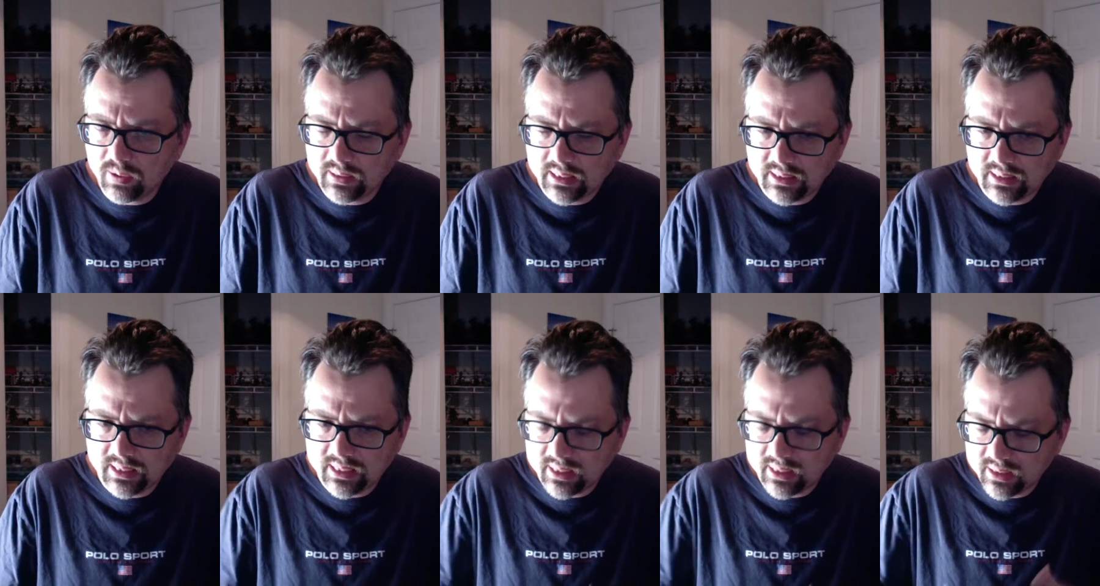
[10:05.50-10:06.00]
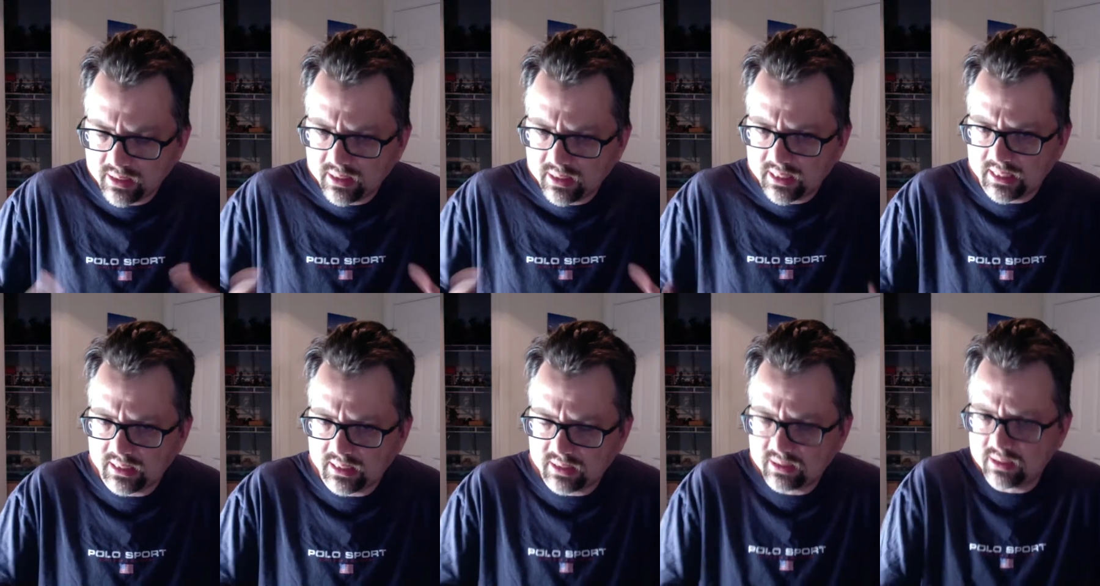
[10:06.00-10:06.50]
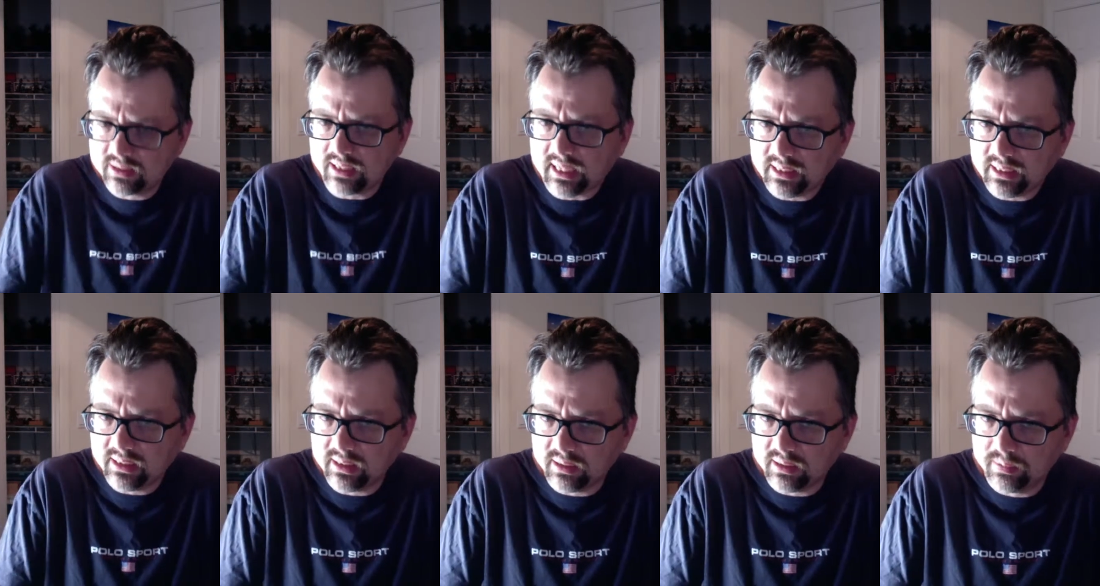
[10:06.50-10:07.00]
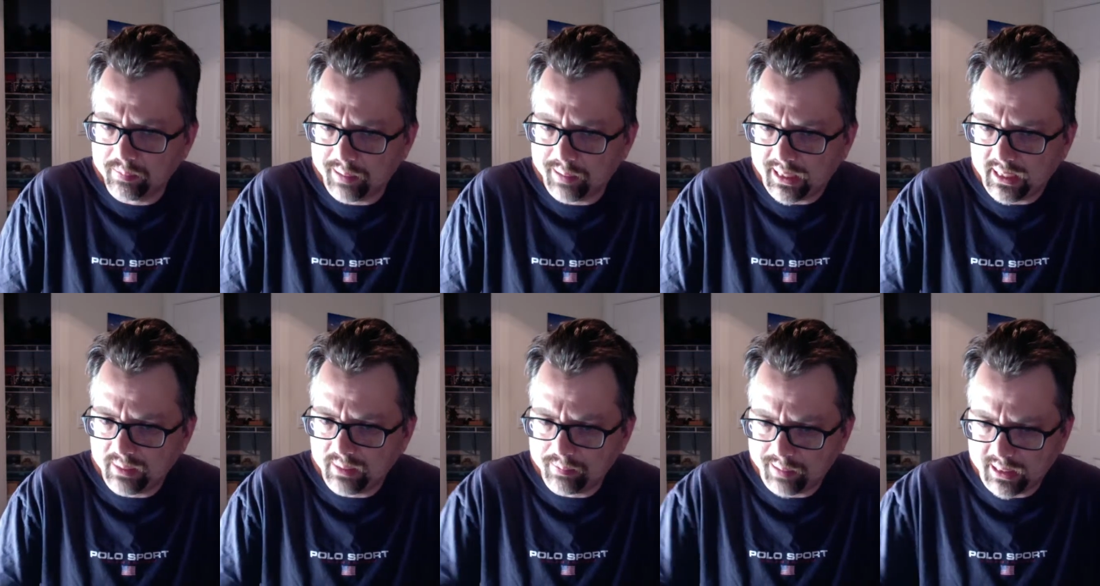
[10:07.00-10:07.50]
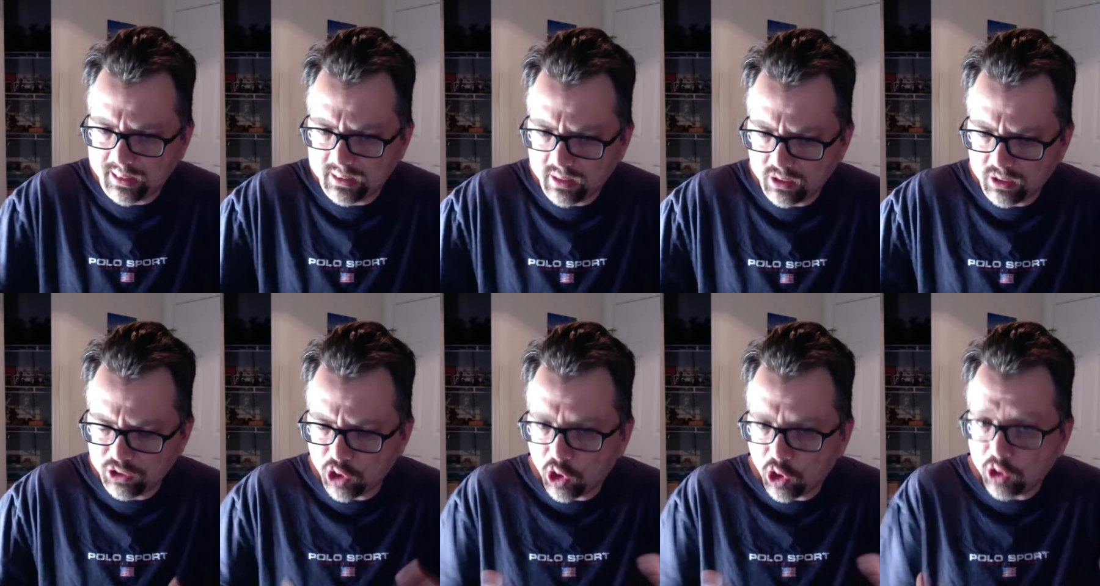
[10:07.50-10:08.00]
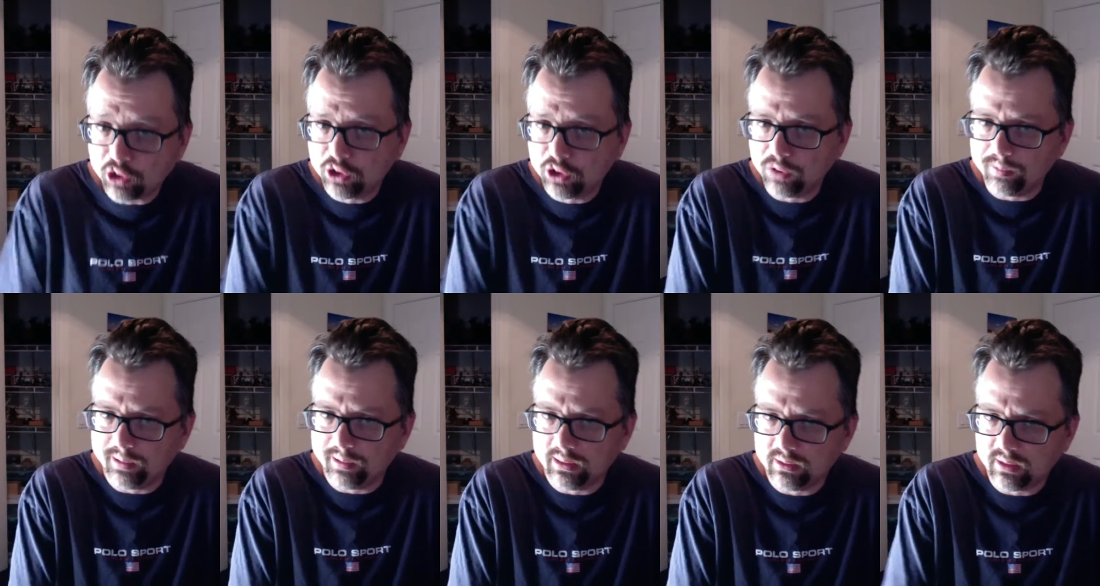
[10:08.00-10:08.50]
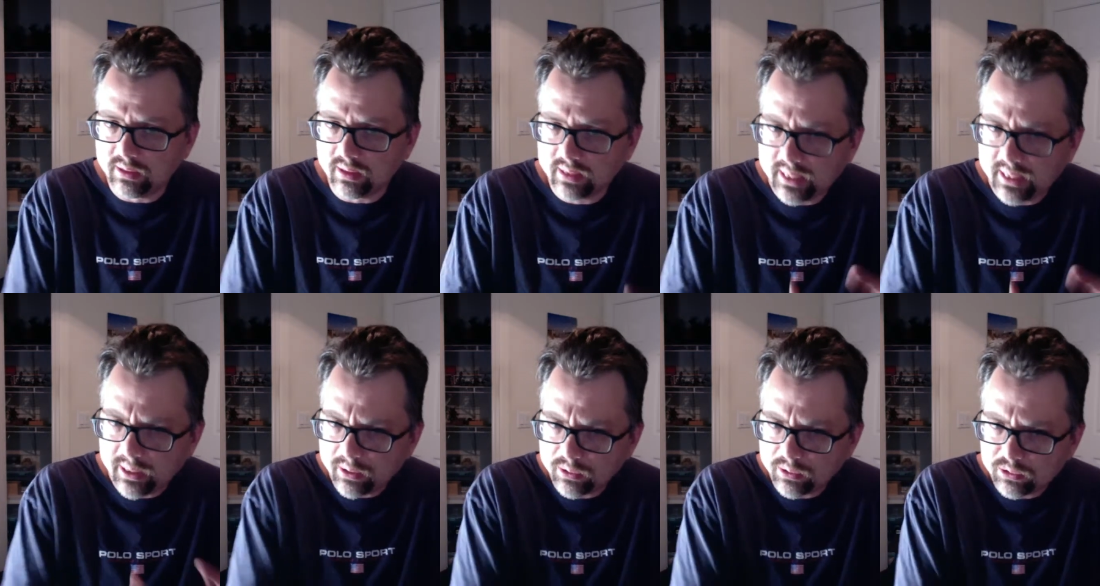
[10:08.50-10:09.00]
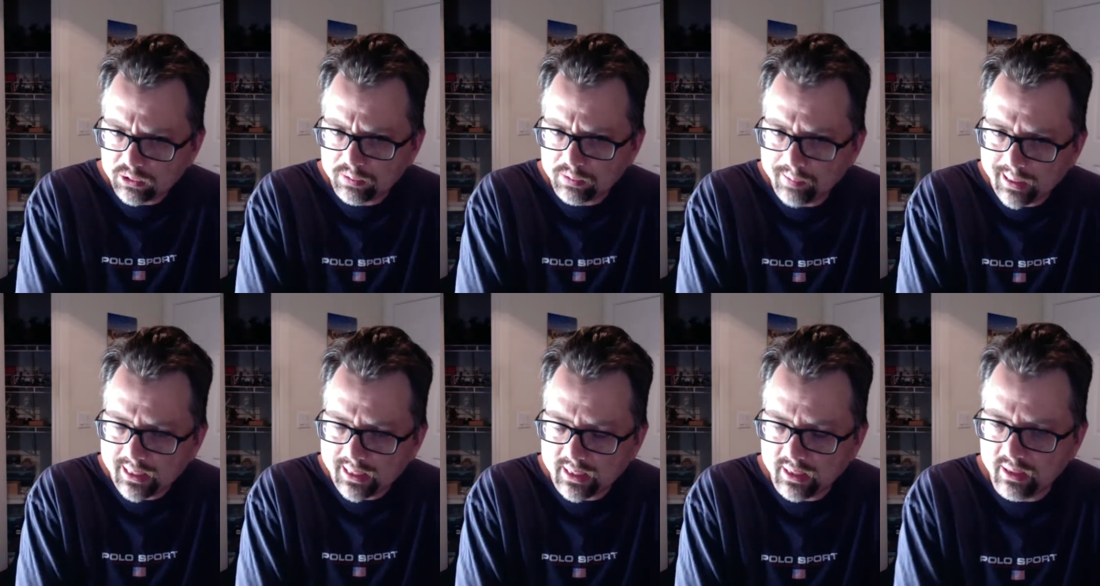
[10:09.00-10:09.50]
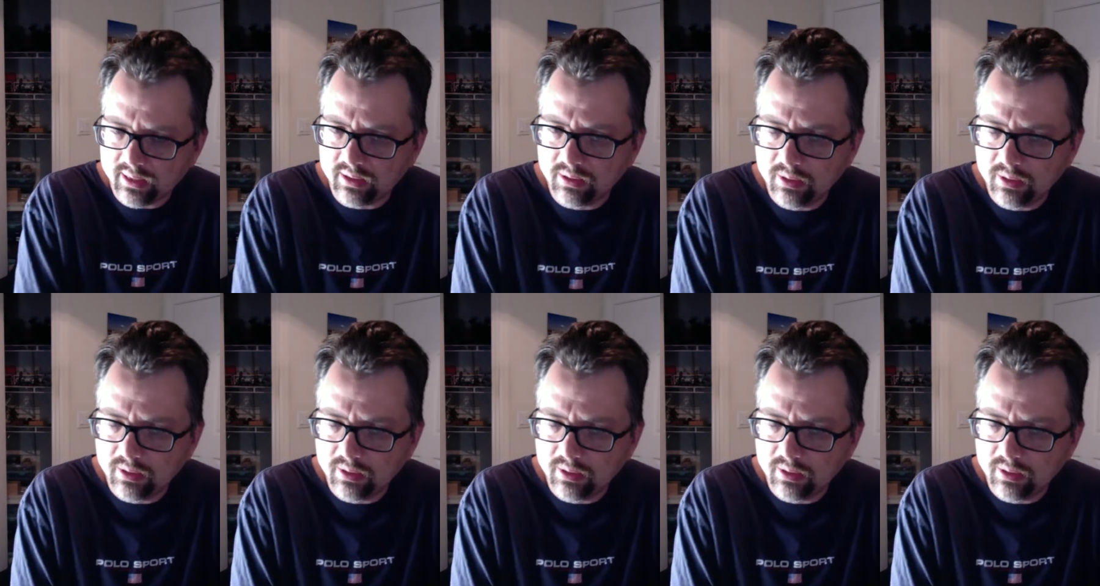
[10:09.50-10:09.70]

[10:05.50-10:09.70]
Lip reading: they get excited by an argument that a character is making.